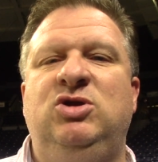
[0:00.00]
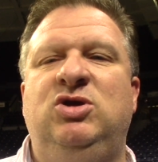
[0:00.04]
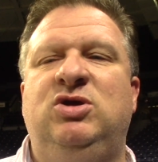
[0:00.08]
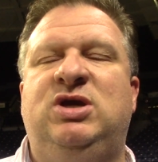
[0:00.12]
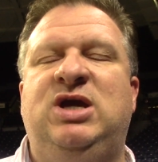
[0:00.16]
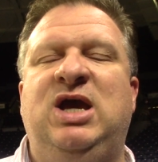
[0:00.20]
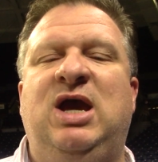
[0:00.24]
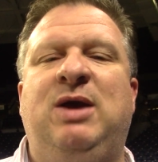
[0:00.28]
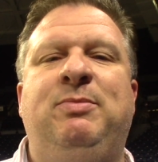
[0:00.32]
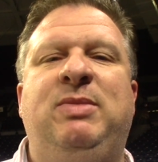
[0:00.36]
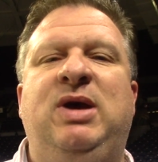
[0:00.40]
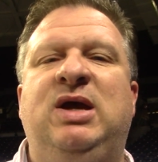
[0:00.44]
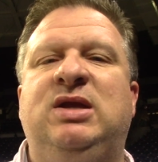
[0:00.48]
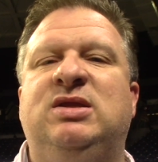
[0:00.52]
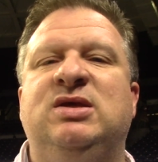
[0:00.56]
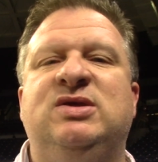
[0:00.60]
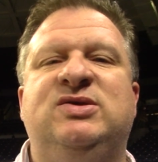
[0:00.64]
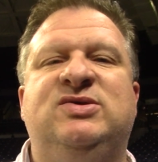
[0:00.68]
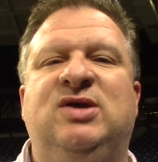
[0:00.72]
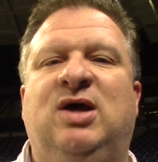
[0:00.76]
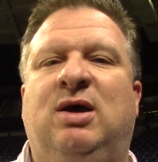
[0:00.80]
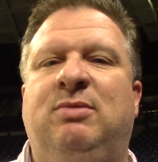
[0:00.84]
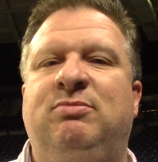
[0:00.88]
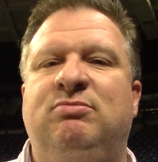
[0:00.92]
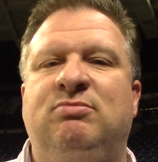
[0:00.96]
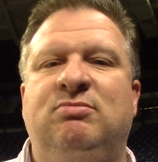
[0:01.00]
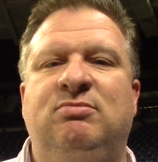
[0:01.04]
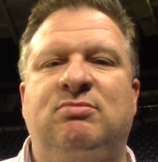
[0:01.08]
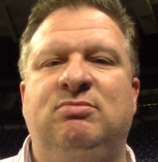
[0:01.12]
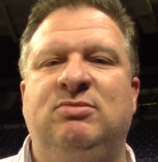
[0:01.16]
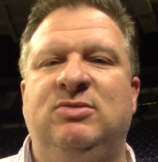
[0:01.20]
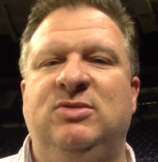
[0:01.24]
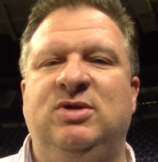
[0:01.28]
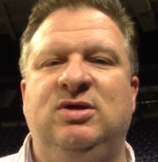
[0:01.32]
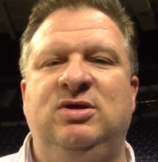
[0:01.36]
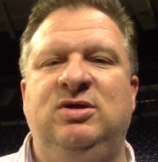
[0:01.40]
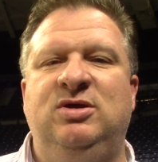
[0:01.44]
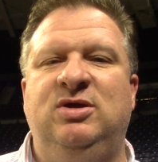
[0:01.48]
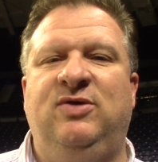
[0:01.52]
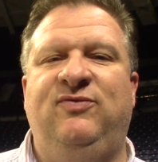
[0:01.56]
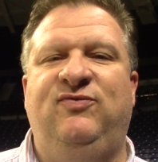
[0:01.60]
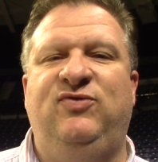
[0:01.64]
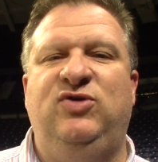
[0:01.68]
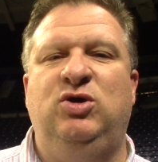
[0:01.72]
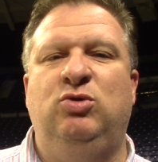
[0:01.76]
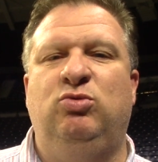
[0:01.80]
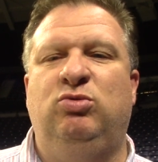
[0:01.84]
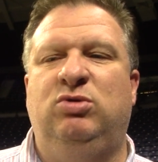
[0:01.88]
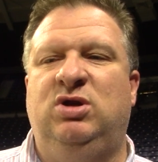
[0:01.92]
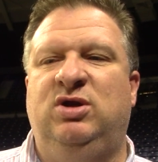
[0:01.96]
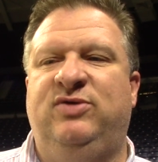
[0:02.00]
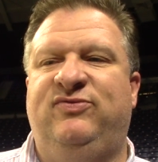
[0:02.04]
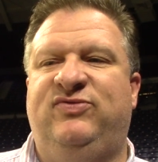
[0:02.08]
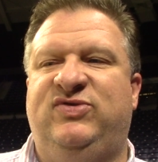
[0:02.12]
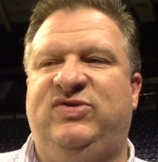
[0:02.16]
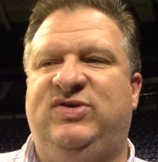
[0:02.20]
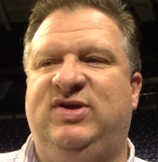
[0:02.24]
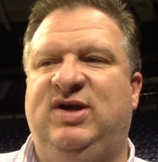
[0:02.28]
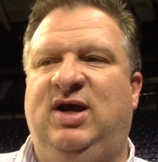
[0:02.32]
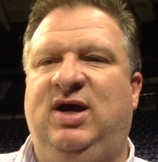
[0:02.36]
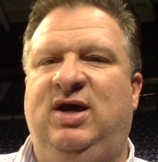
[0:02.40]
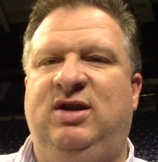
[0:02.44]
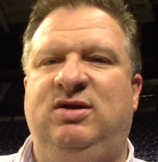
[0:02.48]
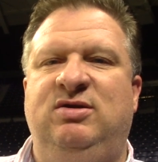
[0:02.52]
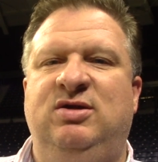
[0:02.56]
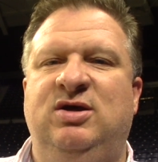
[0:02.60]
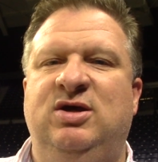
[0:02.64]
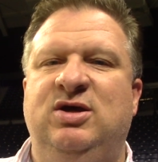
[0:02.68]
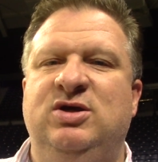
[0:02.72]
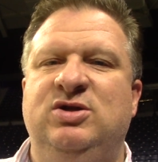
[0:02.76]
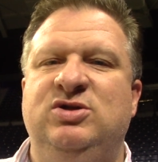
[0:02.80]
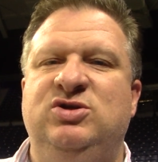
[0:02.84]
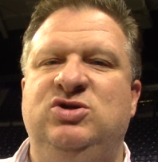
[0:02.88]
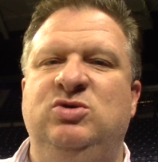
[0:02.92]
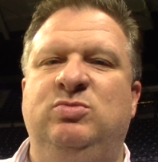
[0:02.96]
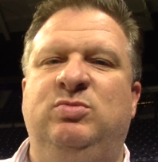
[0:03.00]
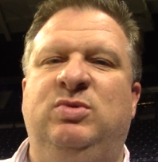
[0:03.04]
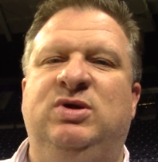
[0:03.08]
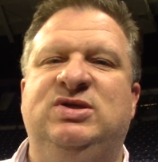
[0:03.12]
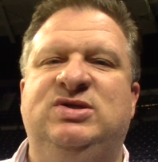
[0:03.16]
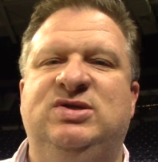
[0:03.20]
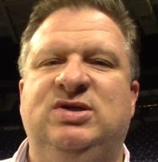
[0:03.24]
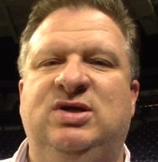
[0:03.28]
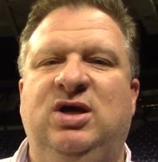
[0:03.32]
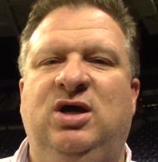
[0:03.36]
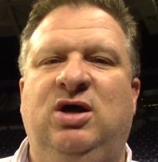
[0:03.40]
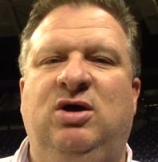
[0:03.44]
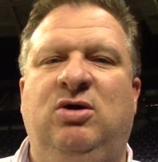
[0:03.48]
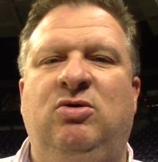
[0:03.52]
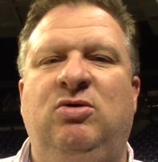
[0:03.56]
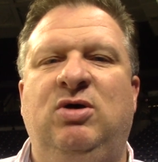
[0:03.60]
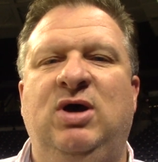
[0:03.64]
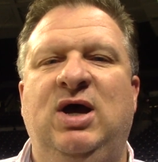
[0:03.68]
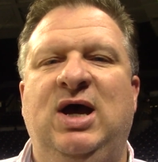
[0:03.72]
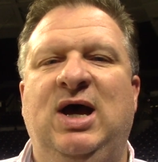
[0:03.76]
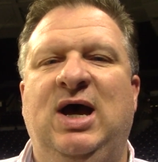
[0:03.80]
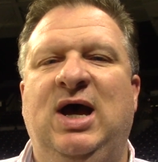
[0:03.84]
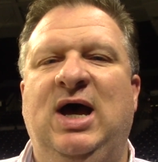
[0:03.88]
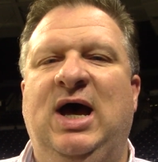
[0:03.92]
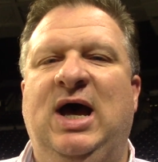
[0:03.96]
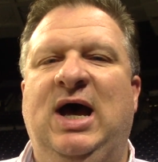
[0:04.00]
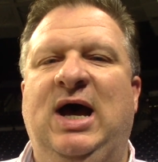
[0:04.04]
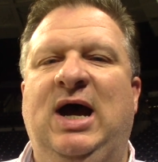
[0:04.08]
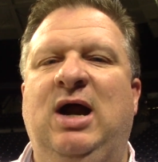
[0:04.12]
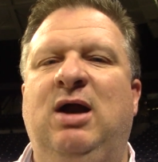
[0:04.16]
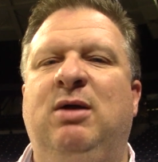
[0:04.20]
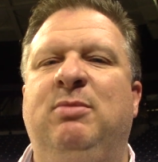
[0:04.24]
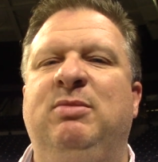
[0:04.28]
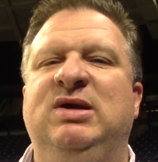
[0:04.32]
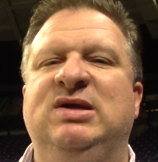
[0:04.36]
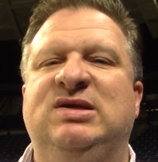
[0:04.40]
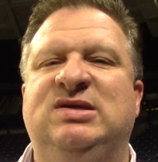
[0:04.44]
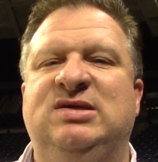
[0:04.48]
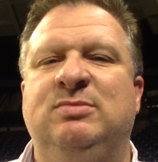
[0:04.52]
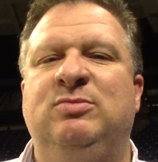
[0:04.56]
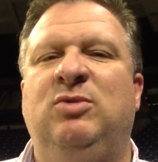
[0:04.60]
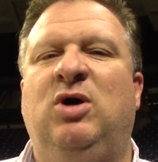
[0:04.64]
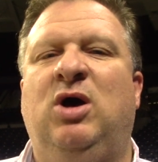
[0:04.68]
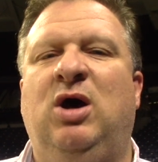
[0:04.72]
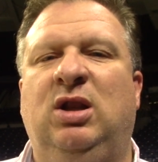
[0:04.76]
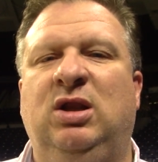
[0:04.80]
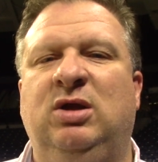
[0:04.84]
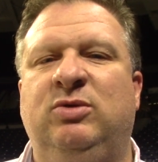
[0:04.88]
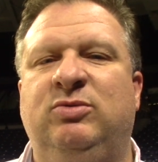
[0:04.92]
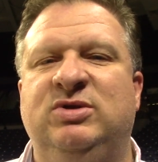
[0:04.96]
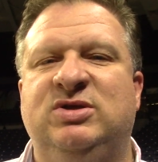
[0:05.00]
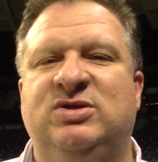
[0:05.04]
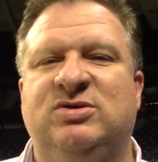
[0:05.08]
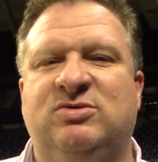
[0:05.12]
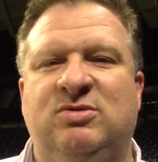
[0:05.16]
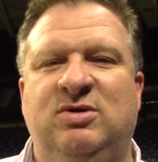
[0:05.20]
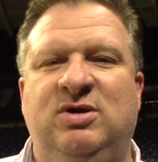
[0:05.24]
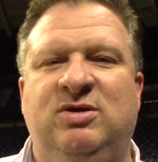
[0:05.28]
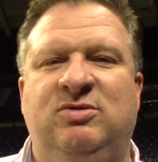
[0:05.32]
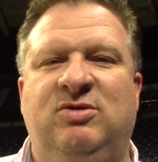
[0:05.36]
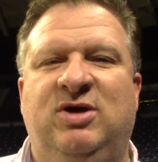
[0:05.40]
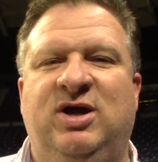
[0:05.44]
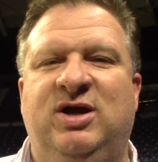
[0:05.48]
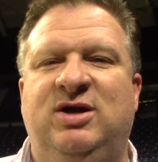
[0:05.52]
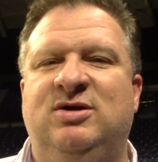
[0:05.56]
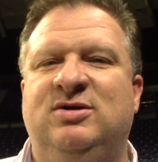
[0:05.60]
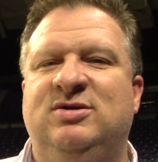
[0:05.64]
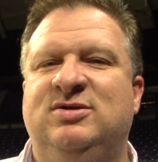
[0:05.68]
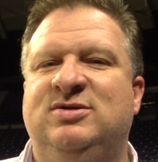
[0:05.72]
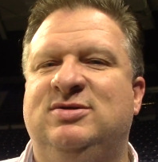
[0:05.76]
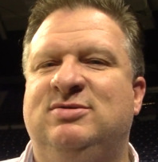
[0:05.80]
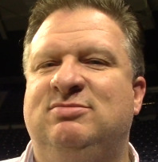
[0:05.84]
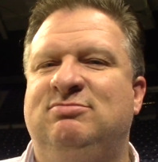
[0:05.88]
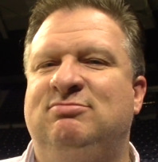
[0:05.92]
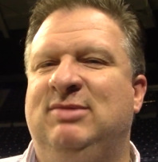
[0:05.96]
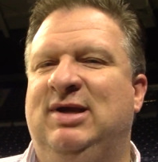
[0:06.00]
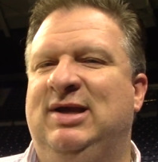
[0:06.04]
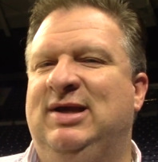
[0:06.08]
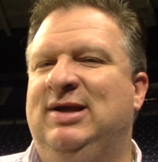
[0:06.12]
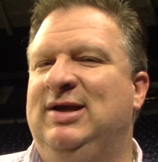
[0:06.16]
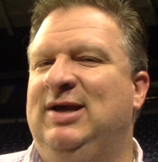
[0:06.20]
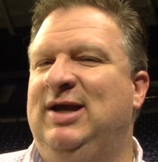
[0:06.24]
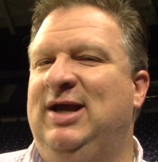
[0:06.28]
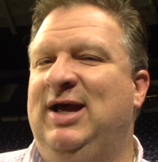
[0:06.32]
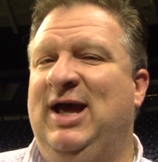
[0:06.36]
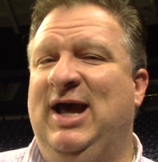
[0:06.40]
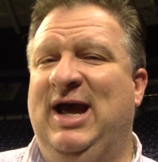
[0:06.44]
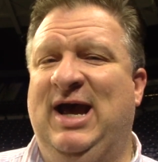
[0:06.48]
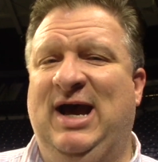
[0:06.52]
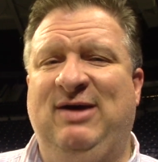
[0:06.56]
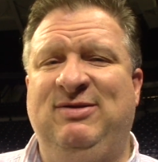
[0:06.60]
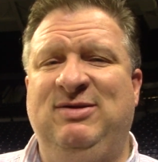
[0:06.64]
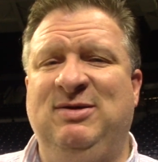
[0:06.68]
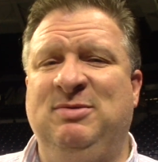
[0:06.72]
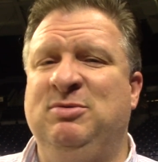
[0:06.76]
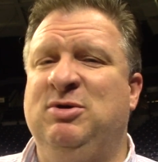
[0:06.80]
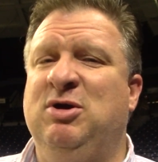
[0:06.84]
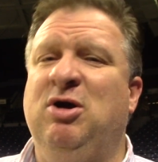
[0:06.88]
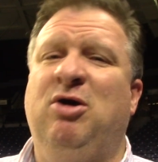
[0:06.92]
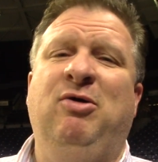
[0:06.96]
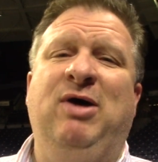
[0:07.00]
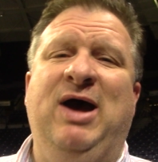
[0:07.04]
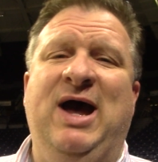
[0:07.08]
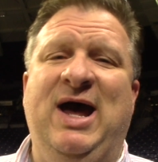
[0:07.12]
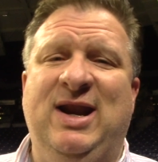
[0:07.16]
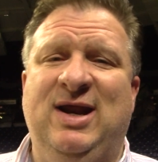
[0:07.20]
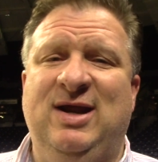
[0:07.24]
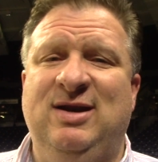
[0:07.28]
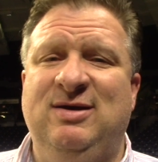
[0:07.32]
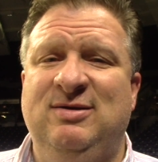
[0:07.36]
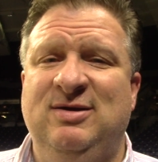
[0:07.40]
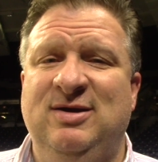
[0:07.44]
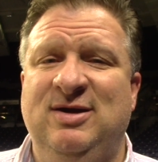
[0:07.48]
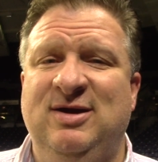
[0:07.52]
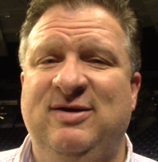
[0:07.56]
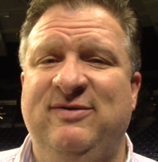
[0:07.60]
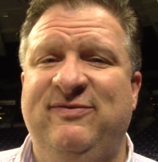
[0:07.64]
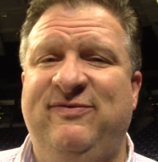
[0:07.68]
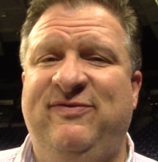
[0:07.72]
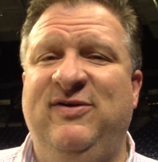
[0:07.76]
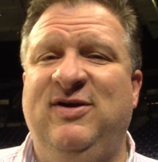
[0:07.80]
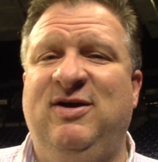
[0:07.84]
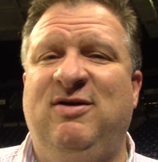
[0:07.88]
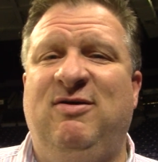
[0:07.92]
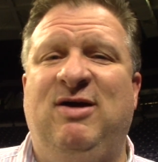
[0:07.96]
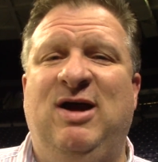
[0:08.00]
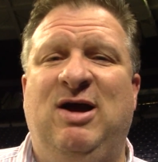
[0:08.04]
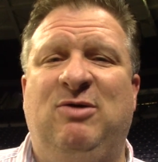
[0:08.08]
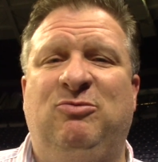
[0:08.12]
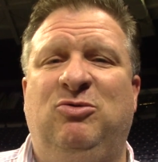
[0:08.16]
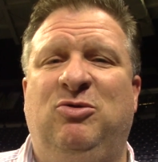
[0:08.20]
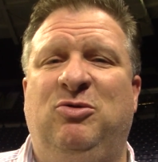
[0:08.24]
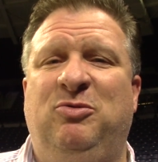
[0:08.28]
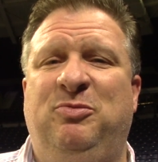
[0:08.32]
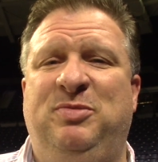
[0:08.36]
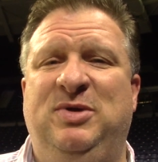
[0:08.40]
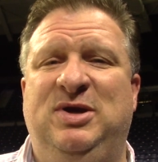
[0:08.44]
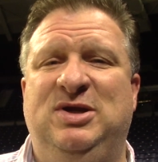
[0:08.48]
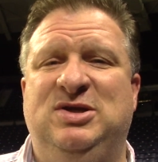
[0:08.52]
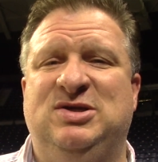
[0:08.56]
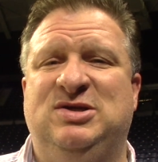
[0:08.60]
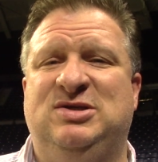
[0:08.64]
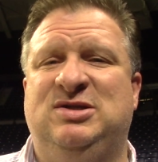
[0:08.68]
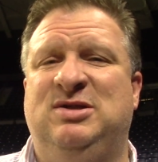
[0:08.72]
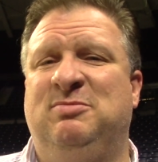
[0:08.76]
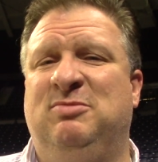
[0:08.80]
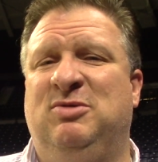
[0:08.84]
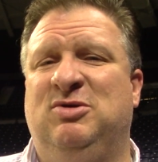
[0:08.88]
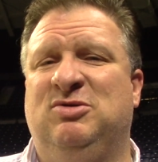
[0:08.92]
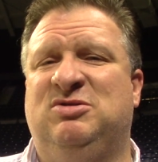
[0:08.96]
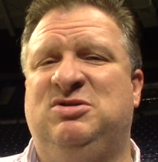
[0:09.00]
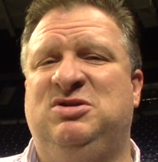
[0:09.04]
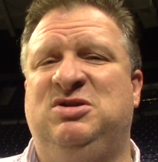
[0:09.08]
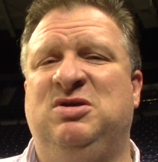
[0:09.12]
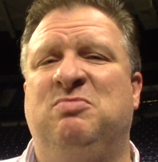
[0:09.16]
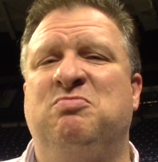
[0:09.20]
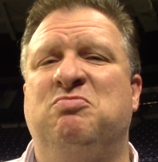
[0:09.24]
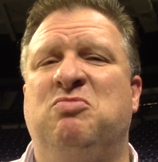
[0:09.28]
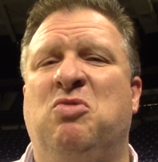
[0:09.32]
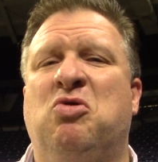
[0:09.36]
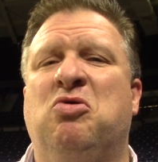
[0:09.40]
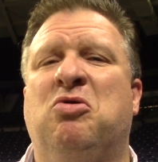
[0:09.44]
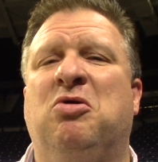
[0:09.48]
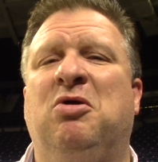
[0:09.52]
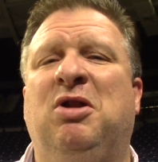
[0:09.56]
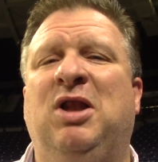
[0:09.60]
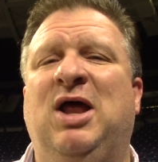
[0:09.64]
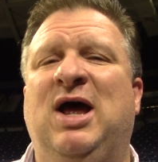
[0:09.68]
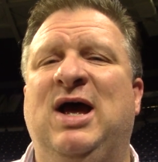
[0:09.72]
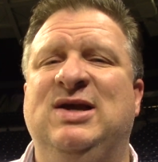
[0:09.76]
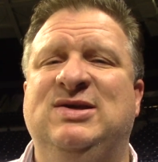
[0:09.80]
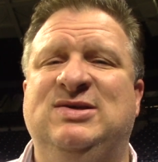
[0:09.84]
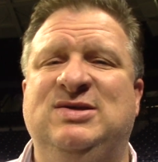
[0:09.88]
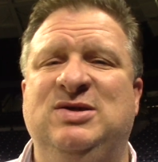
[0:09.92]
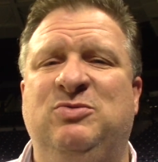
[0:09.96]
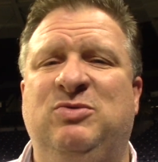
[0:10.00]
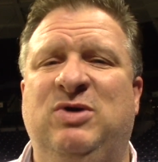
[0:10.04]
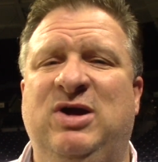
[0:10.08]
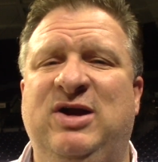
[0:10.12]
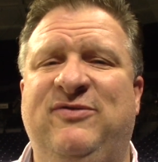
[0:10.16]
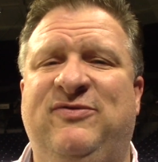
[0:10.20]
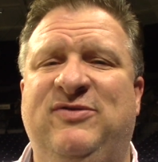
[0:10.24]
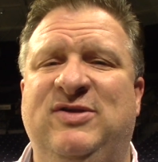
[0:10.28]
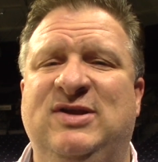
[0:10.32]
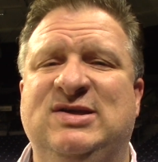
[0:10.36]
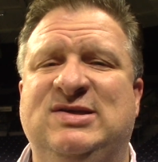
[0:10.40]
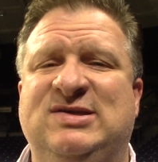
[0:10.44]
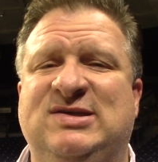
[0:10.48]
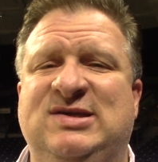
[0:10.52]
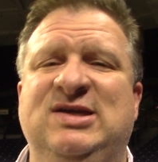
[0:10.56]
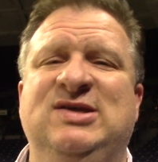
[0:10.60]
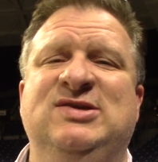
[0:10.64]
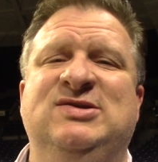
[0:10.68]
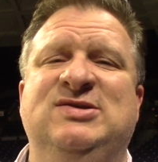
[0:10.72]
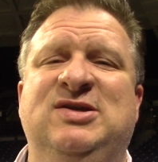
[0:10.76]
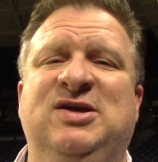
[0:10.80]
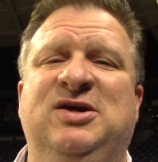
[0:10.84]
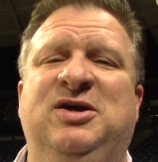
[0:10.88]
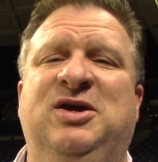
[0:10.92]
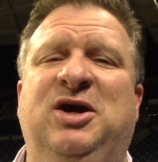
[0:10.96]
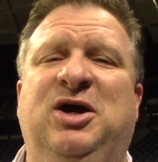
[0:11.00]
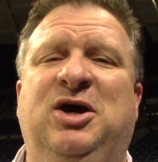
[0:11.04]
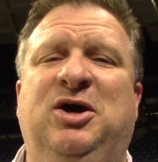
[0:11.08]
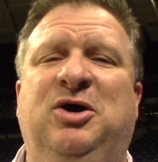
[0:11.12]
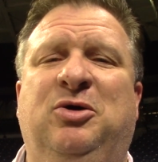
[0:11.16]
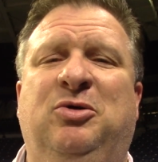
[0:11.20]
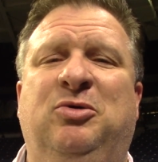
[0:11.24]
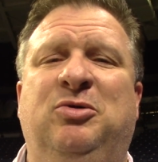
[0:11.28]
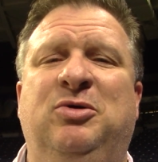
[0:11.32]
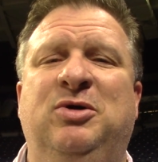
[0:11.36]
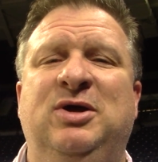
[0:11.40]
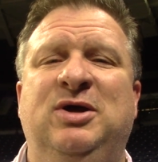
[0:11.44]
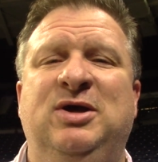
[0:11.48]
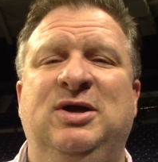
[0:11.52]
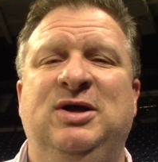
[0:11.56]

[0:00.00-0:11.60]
can't make this up. If you would have said 2 months ago, hire me some Hollywood screenwriters, have them go at it, figure out what would be just the most demoralizing way for this season to go